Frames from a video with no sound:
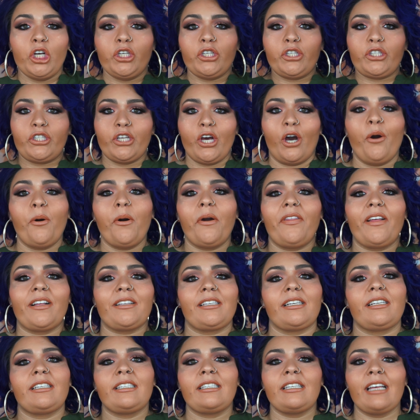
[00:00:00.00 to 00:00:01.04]
So that's
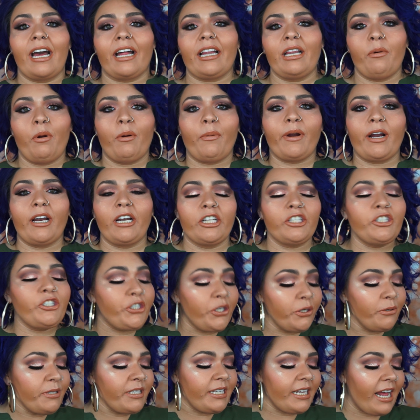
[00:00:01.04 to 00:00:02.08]
exactly what we're gonna
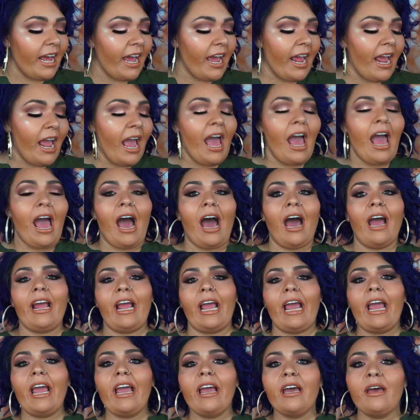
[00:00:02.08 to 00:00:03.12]
do today. I
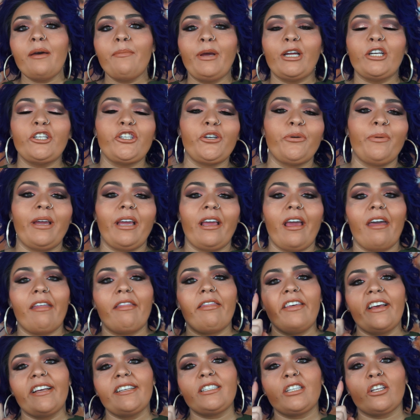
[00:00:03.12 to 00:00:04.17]
am doing
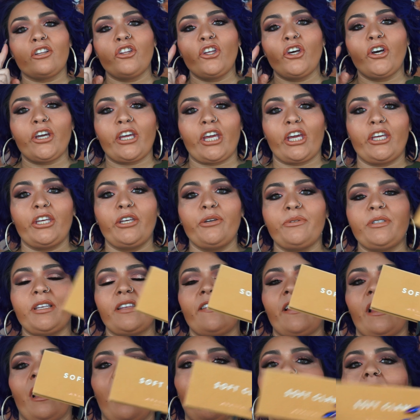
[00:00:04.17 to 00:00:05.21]
this look using
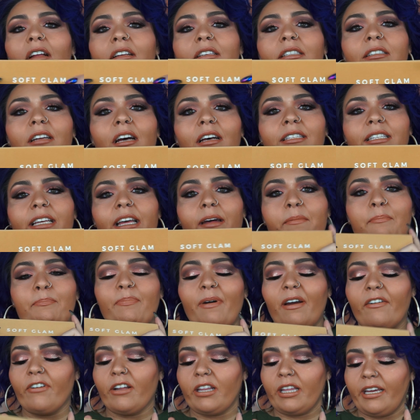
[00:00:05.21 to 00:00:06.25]
the Anastasia
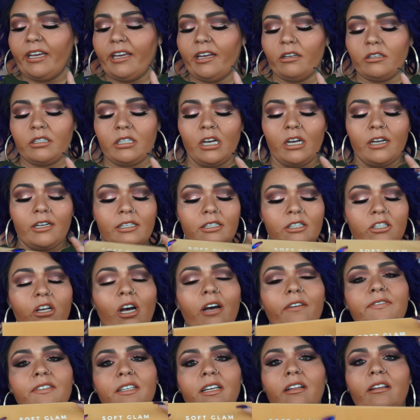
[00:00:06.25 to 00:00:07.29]
Beverly Hills
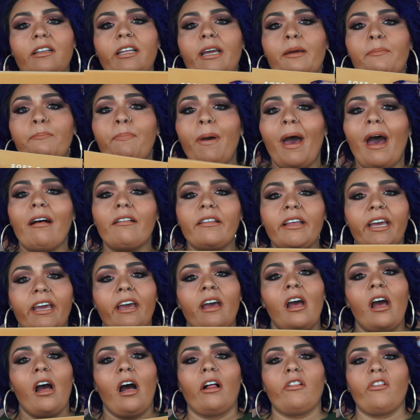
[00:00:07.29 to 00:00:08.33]
Soft Glam Palette.
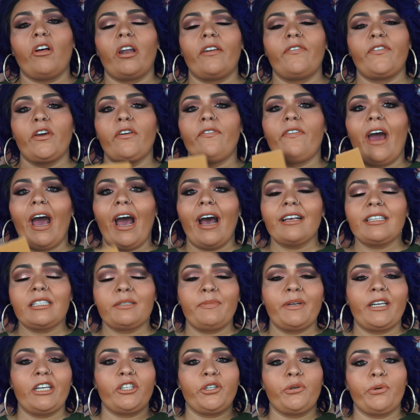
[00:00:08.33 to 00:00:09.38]
A lot of you have asked
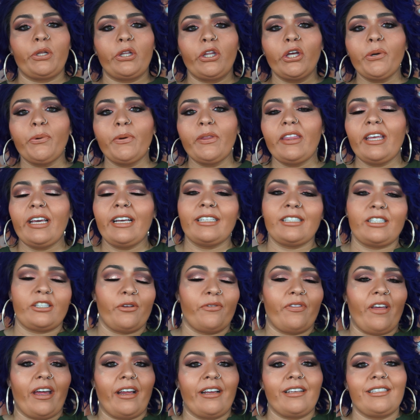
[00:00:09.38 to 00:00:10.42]
me to do a look with it, so
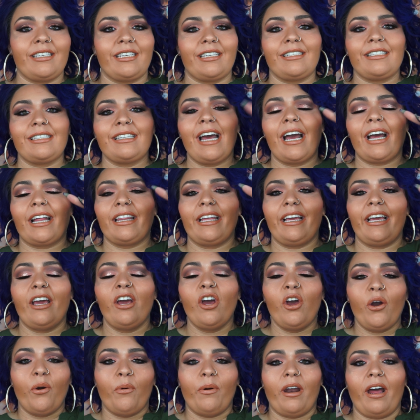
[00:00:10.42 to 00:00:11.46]
that is exactly
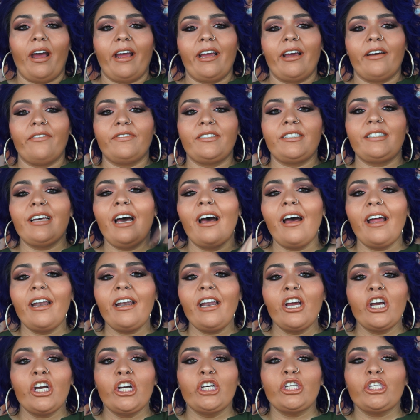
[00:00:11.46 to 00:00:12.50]
what I have done.
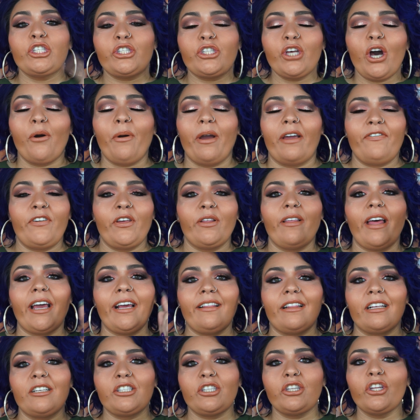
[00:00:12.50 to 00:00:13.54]
So if you like
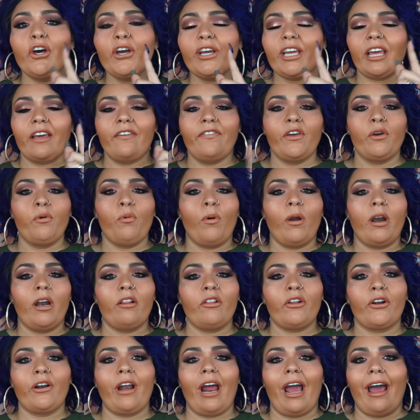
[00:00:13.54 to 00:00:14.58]
this look, if you wanna
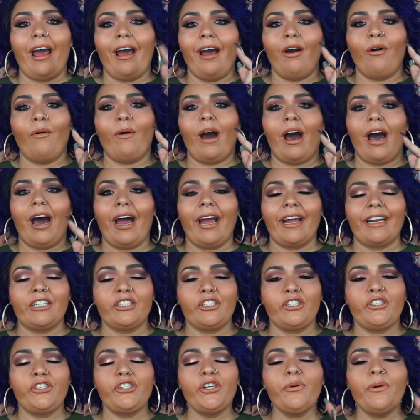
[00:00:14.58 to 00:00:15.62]
learn how I
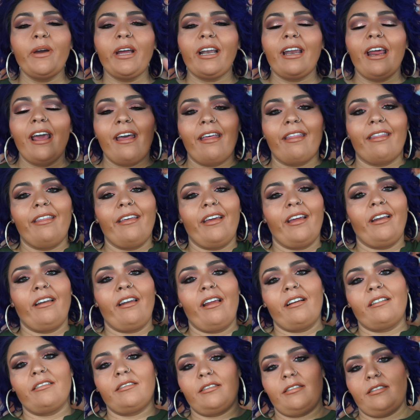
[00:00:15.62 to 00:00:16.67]
do it, then
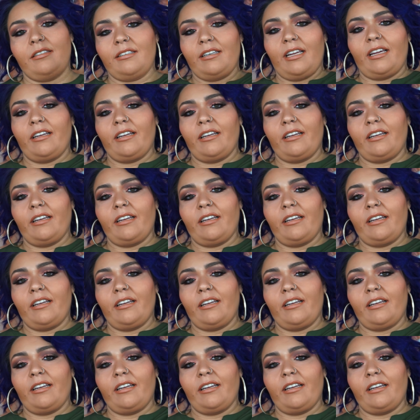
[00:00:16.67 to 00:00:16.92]
stay